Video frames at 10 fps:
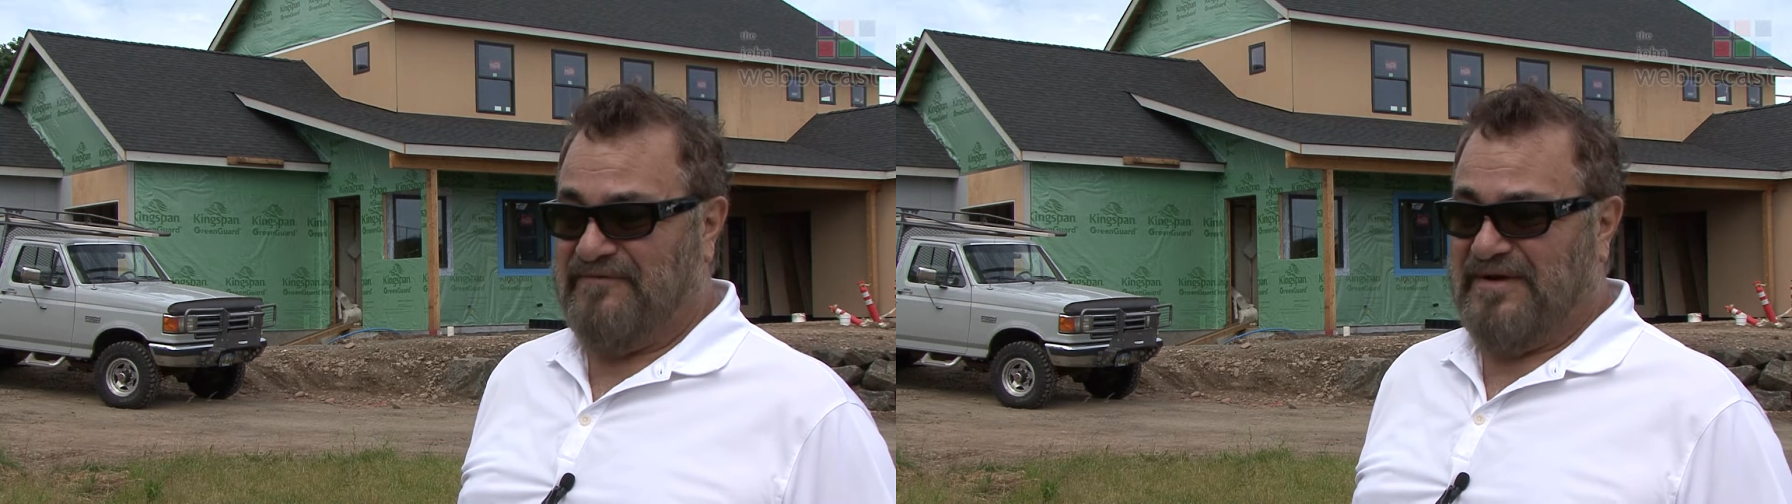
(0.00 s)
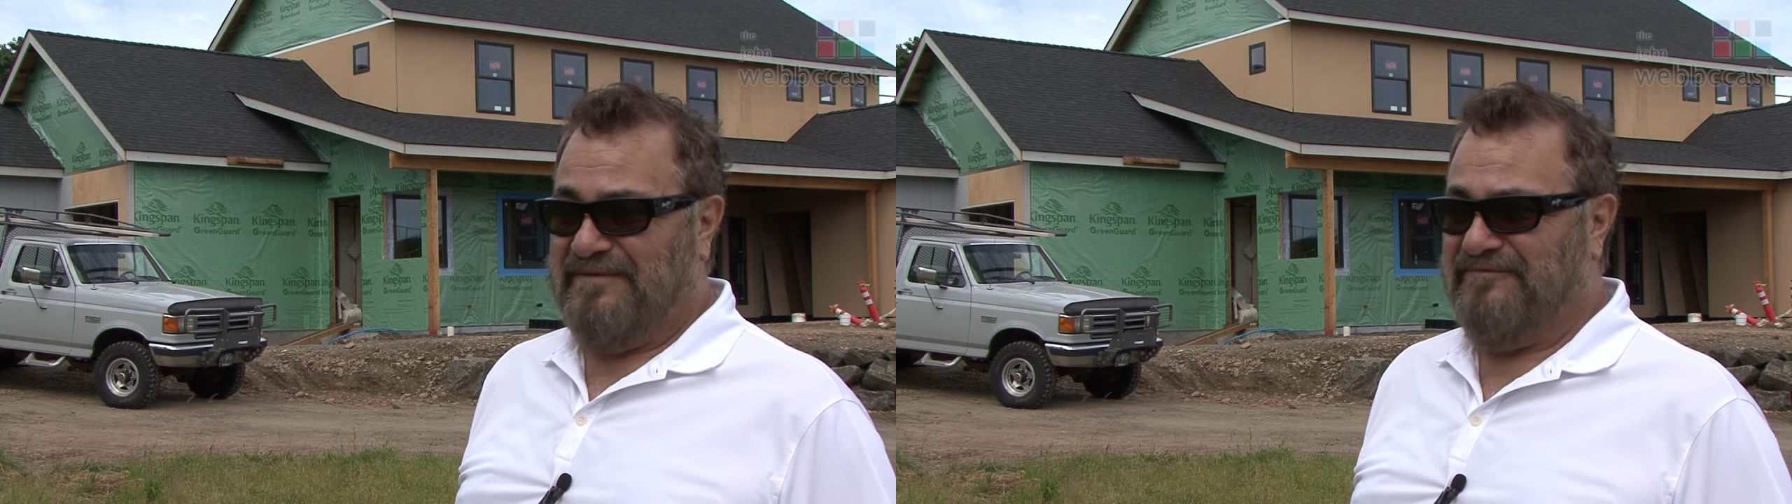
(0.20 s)

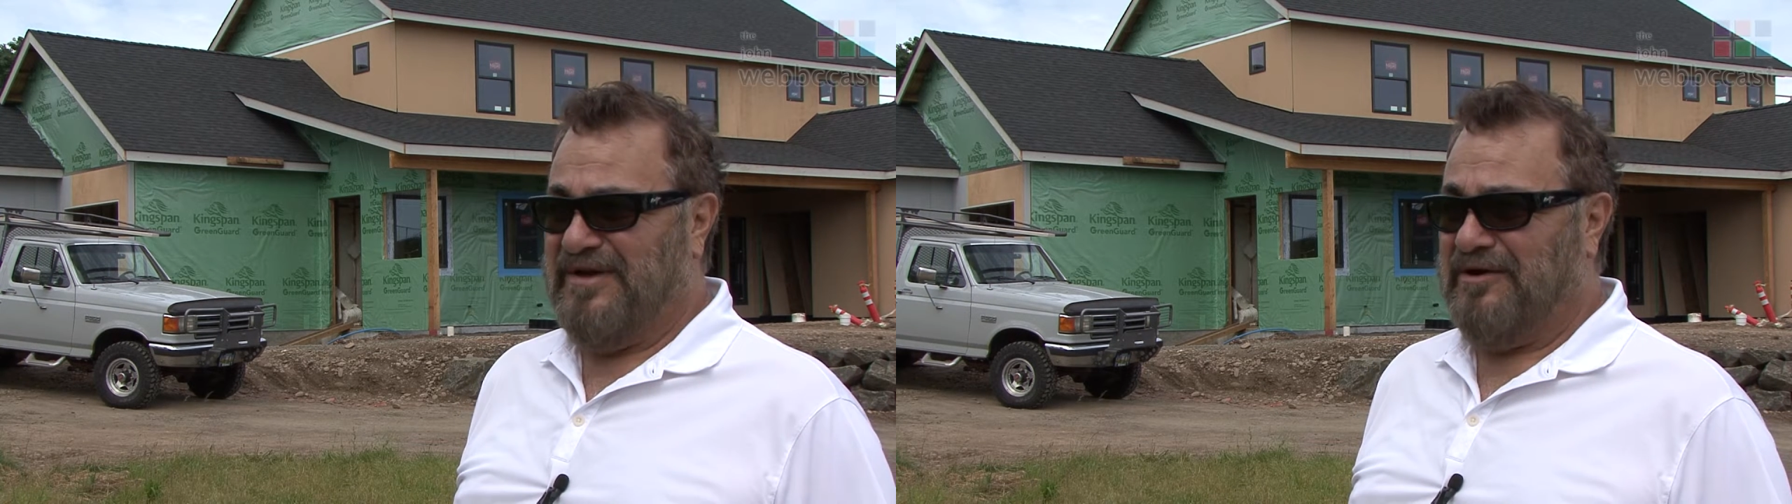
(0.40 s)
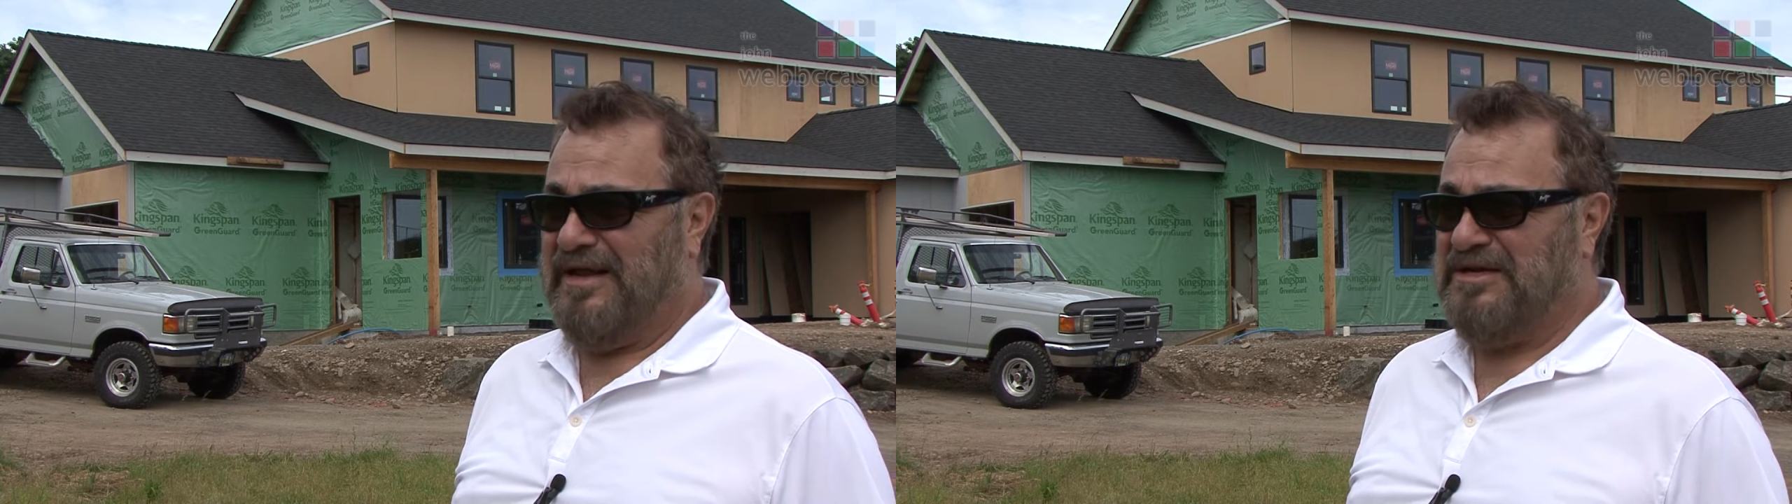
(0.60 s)

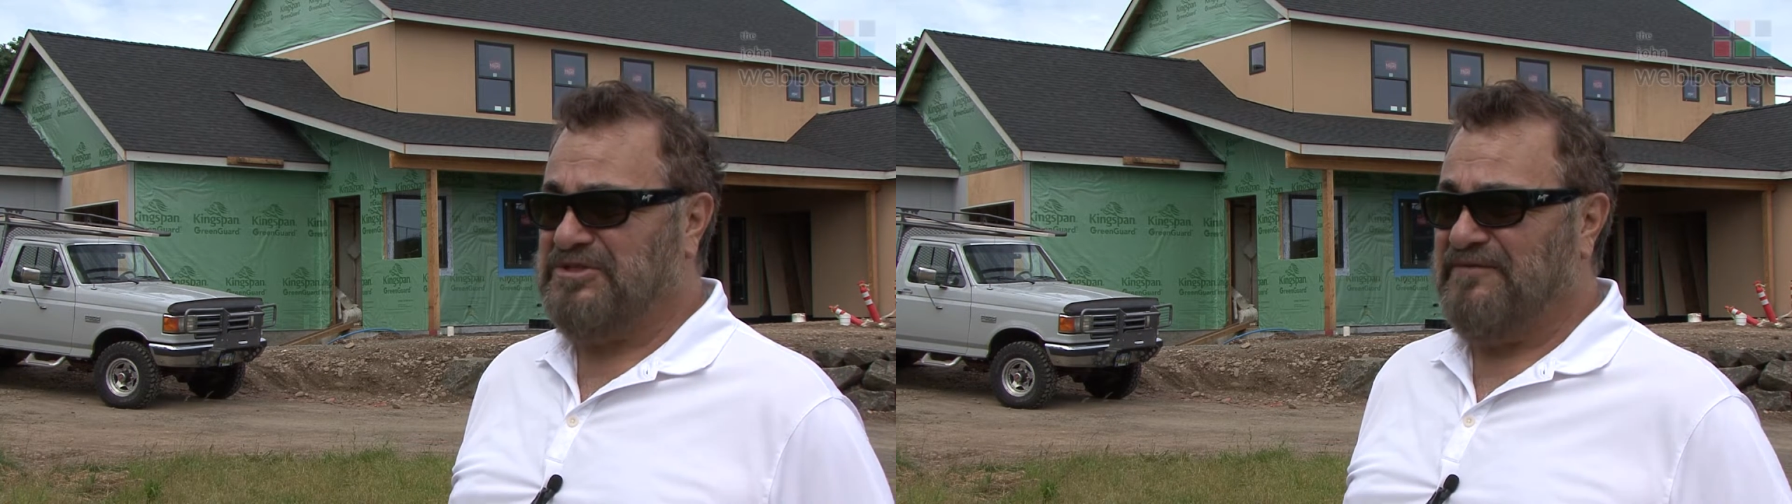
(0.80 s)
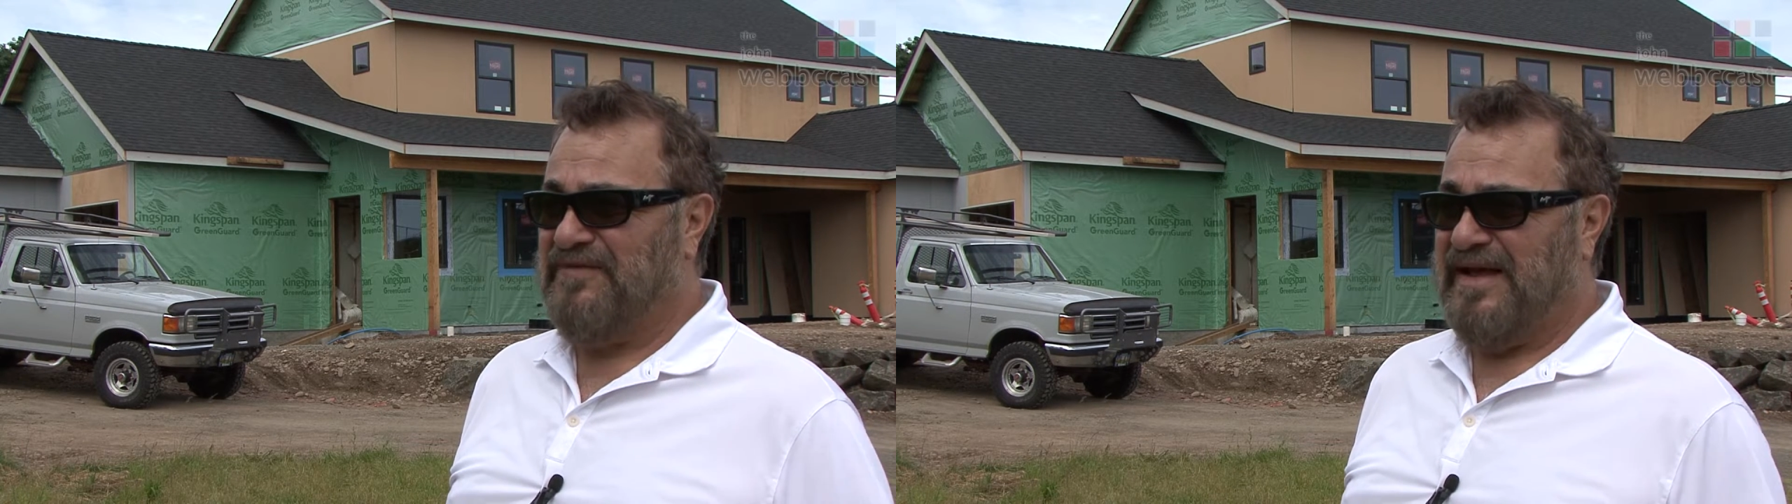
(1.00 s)

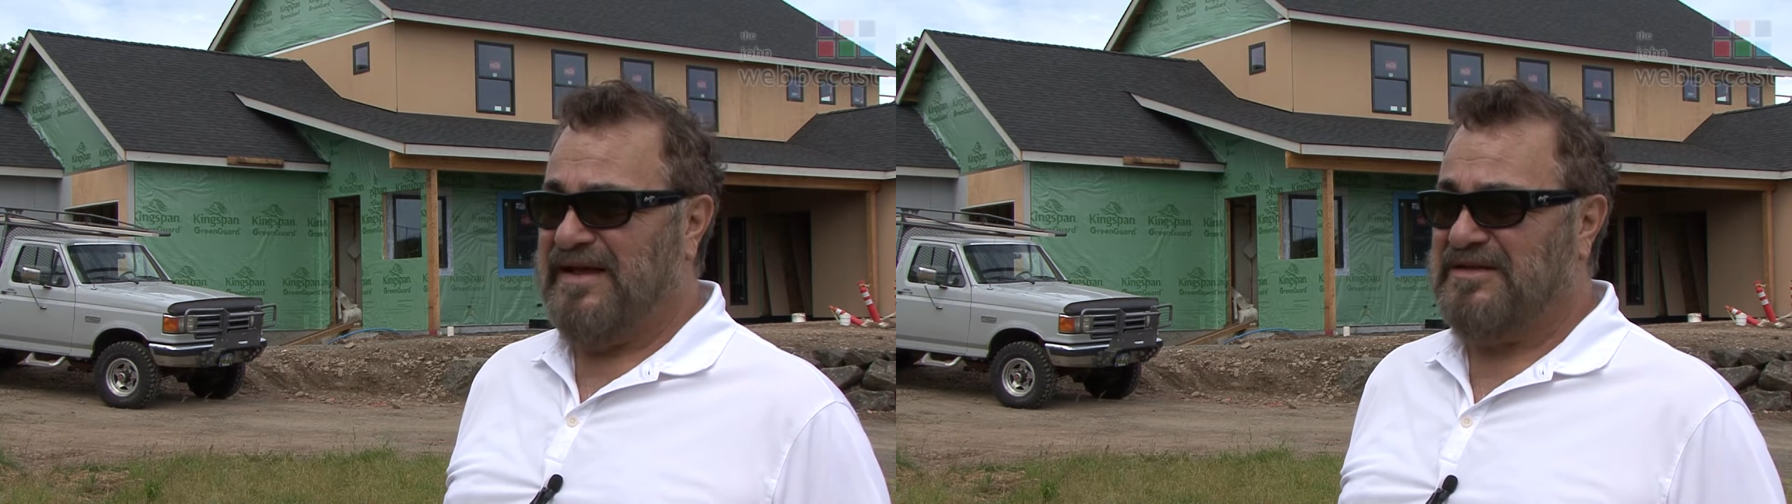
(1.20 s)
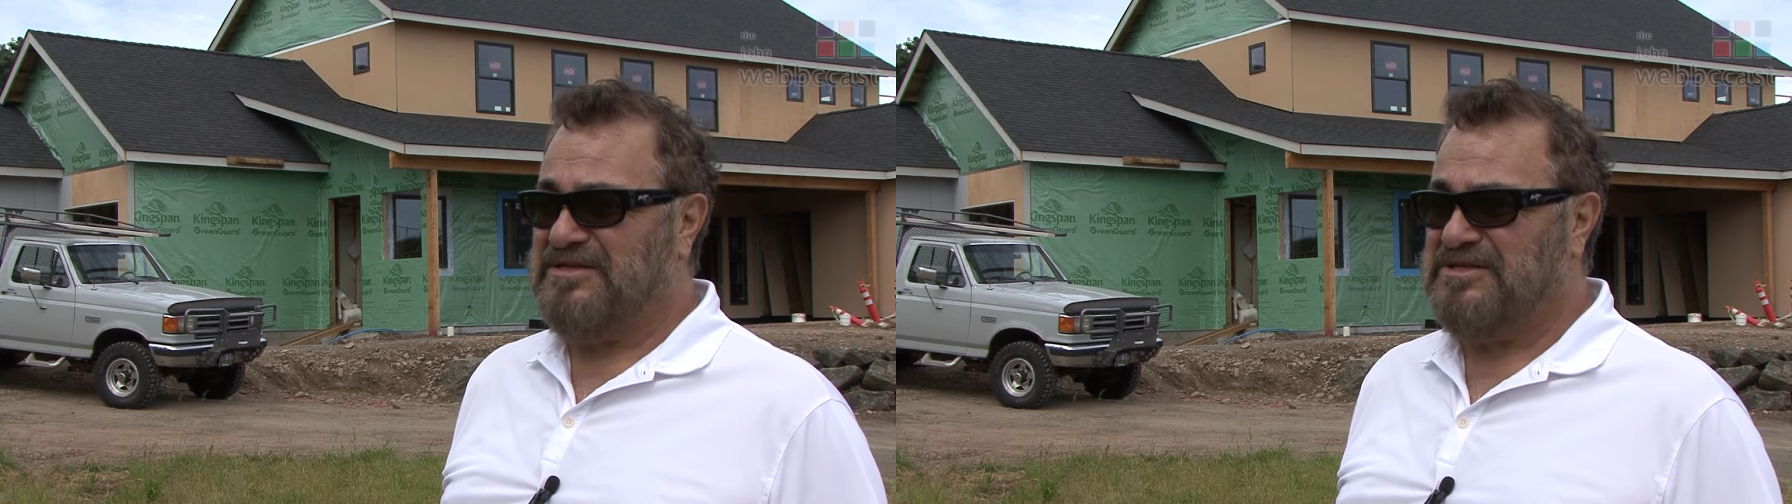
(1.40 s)
ventilation
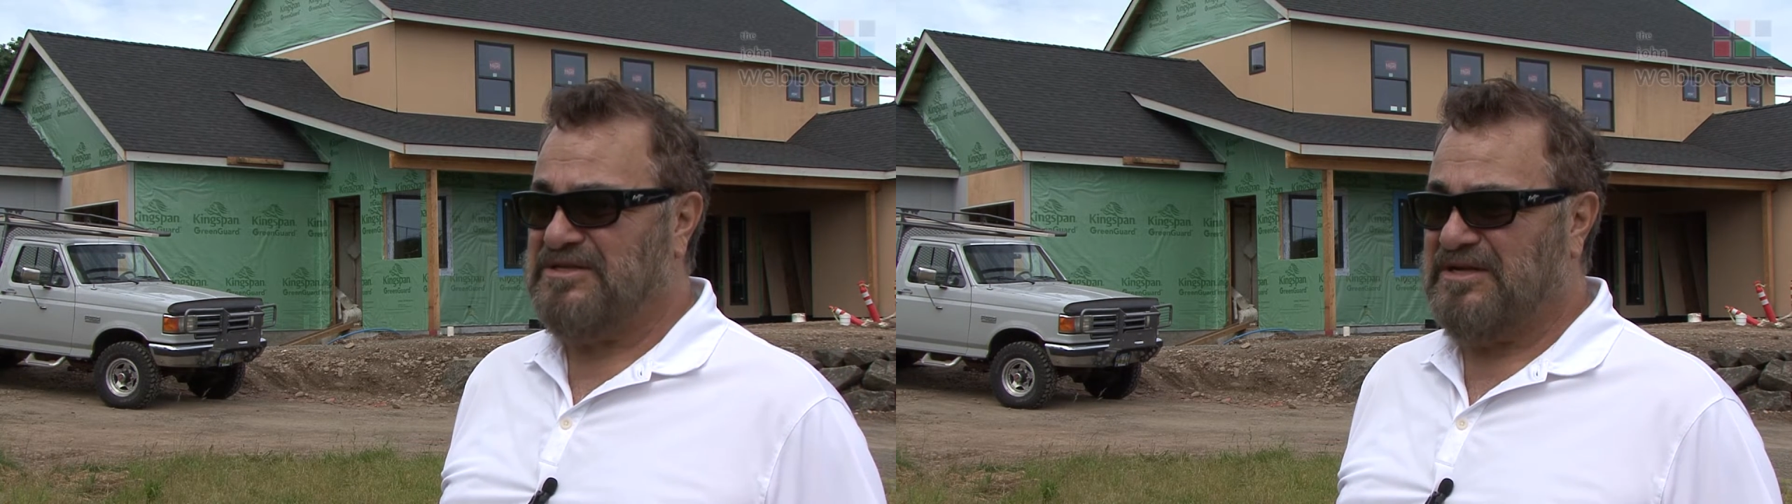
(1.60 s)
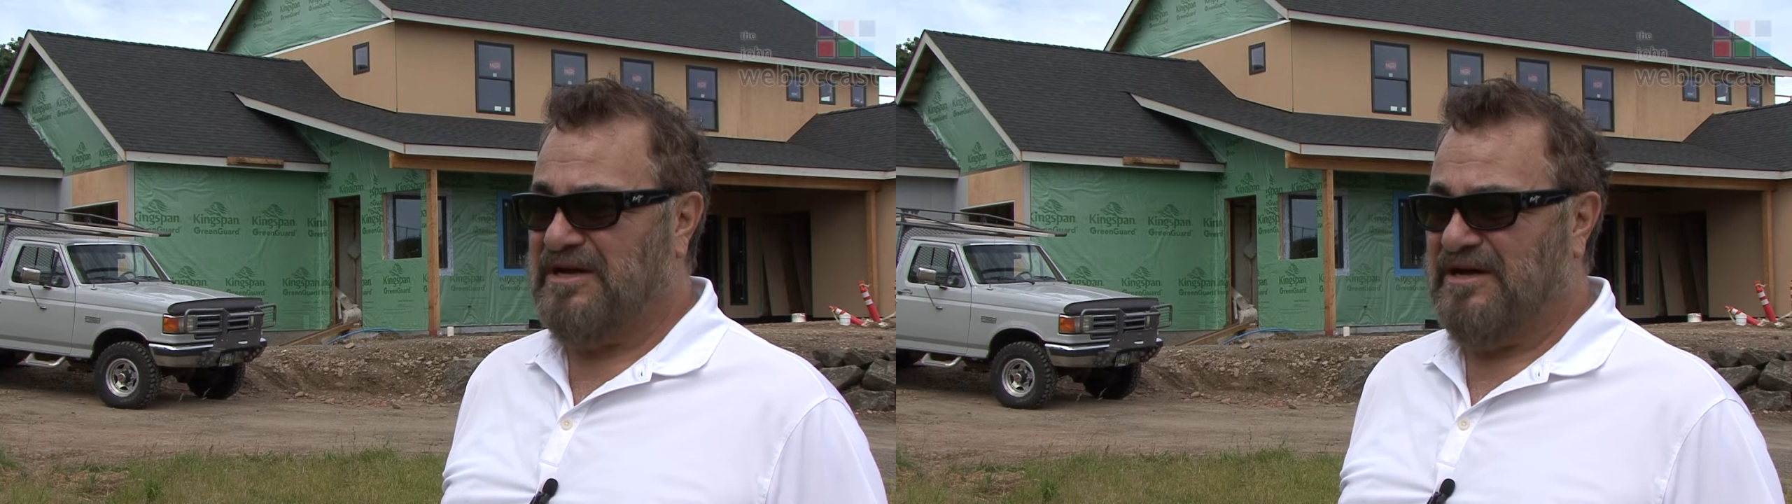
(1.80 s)

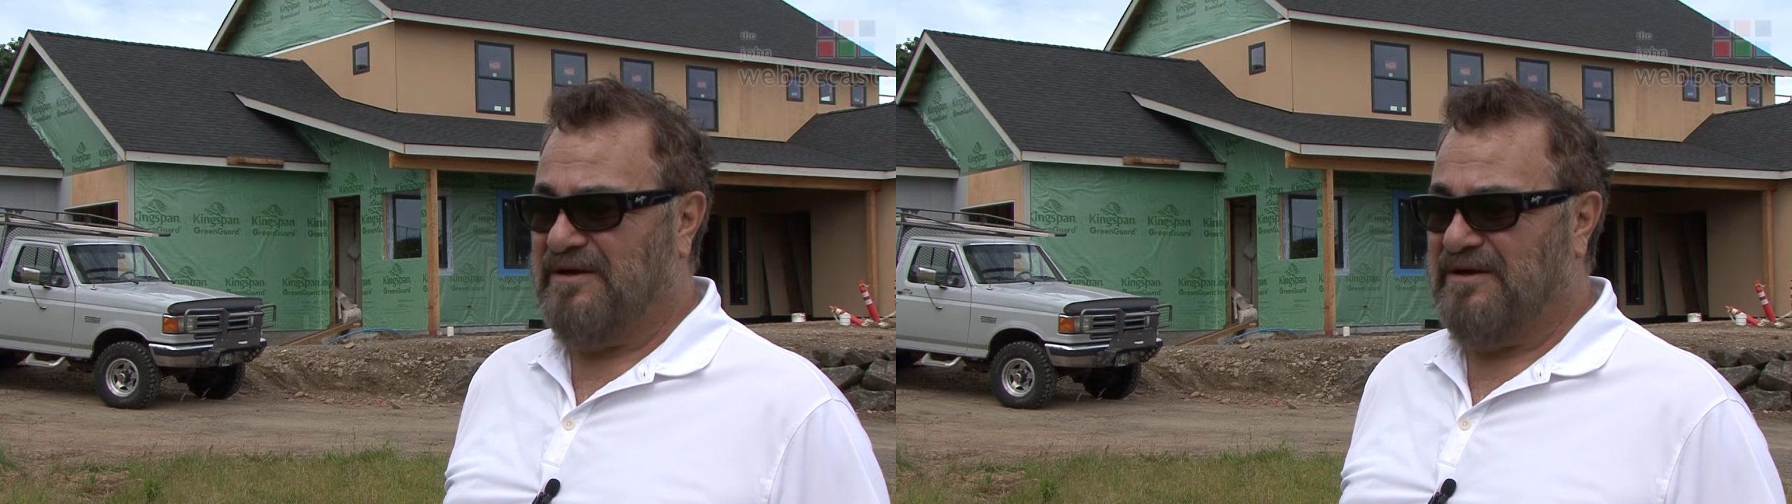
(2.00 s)
fans,